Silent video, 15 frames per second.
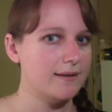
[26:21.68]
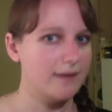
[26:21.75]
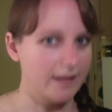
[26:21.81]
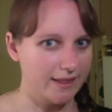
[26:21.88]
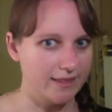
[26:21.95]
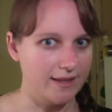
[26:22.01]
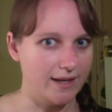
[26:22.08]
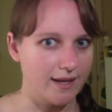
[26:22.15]
I
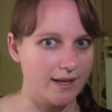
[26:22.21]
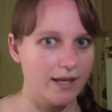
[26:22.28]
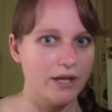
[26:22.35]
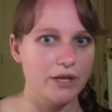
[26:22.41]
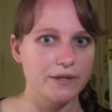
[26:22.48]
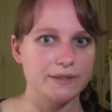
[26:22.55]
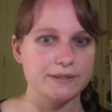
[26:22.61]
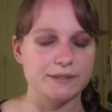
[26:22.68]
think.
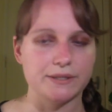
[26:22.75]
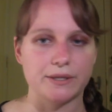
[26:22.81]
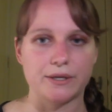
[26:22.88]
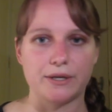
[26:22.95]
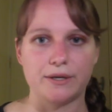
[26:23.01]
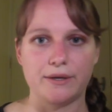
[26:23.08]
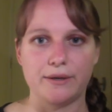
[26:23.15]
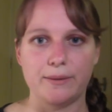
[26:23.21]

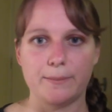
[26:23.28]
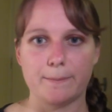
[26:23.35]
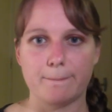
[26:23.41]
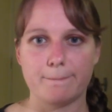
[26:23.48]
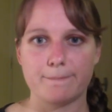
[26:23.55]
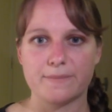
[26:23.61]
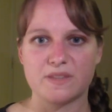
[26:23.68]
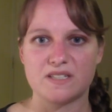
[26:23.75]
So
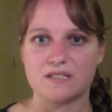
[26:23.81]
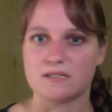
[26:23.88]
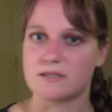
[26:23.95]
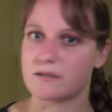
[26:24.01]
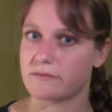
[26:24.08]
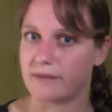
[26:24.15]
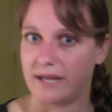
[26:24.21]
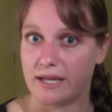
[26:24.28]
just
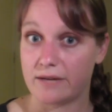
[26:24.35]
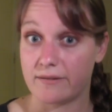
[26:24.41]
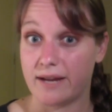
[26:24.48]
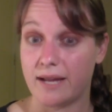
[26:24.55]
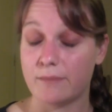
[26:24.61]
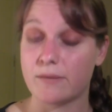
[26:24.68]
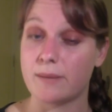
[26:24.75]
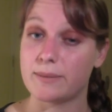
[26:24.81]
to
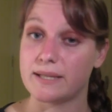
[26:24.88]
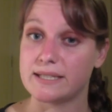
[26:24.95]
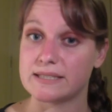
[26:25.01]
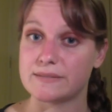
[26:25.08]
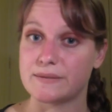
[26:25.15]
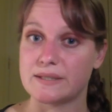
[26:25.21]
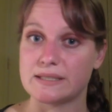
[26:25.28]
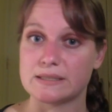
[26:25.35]
reiterate my plans
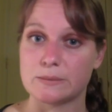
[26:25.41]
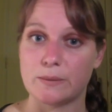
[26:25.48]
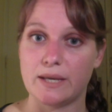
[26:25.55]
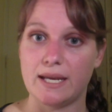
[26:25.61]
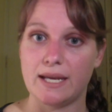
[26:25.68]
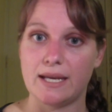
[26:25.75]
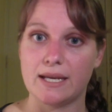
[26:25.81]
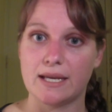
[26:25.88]
for this
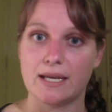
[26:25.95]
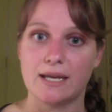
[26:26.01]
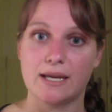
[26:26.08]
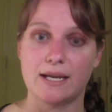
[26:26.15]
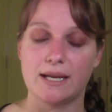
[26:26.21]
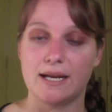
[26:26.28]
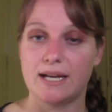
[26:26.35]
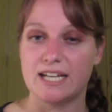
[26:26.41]
week,
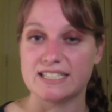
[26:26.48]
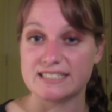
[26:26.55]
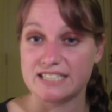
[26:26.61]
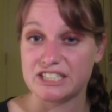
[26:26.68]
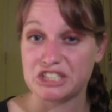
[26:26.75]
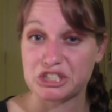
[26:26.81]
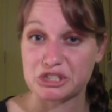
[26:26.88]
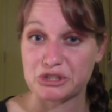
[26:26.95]

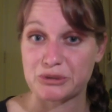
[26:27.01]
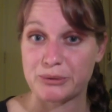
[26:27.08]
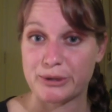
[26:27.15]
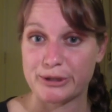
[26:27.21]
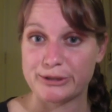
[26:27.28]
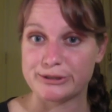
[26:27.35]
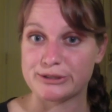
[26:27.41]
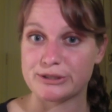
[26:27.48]
stitching on
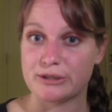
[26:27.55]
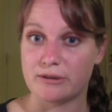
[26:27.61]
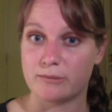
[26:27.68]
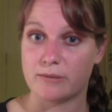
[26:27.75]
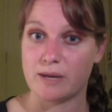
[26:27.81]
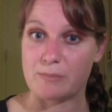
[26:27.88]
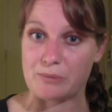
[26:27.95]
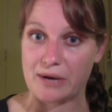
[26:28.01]
quotes on
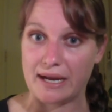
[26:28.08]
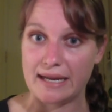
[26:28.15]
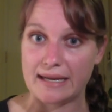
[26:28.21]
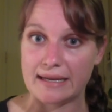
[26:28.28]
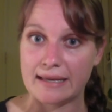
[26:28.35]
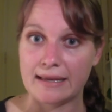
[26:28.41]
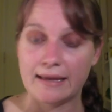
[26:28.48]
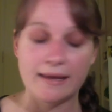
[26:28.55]
my
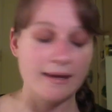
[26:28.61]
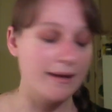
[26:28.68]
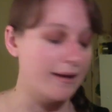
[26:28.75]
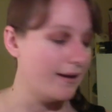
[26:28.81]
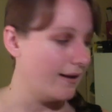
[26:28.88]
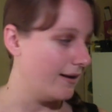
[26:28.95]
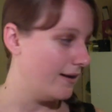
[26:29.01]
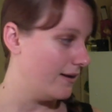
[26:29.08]
break.
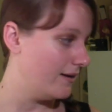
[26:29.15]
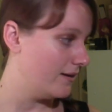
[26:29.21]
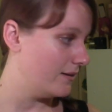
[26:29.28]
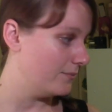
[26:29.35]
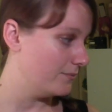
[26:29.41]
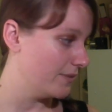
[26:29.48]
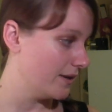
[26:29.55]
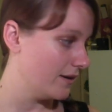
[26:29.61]

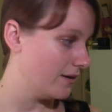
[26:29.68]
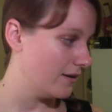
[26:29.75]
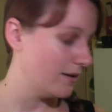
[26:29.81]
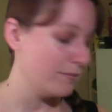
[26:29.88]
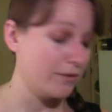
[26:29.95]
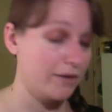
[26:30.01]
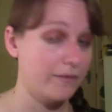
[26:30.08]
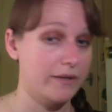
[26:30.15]

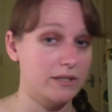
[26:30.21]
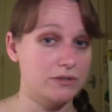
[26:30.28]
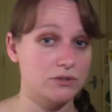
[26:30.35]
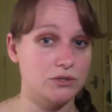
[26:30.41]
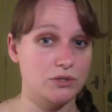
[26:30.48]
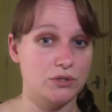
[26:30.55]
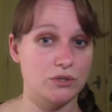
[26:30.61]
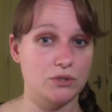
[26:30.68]
I'm going
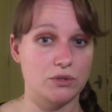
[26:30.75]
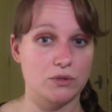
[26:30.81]
to